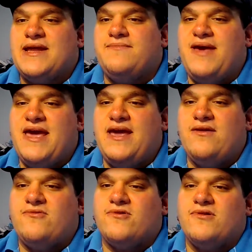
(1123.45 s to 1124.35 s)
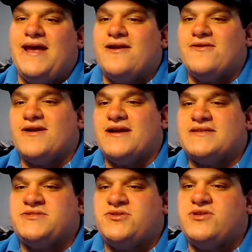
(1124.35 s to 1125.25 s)
in May or later,
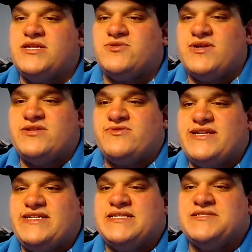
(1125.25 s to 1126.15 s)
excluding 2020,